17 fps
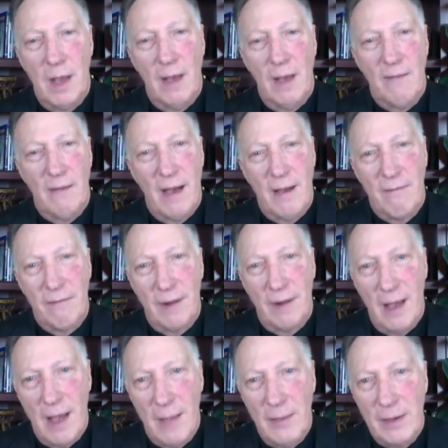of
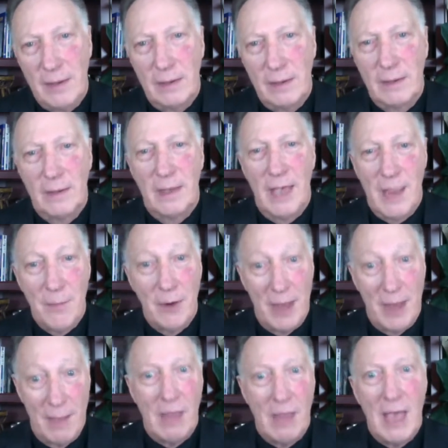
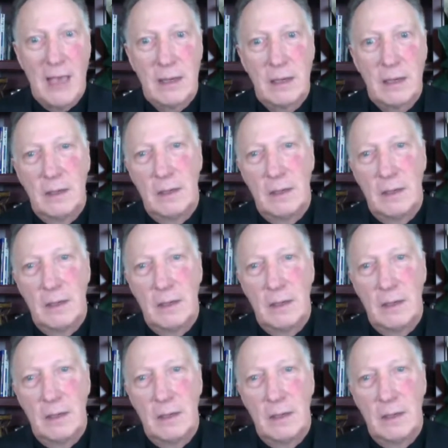Abraham-like,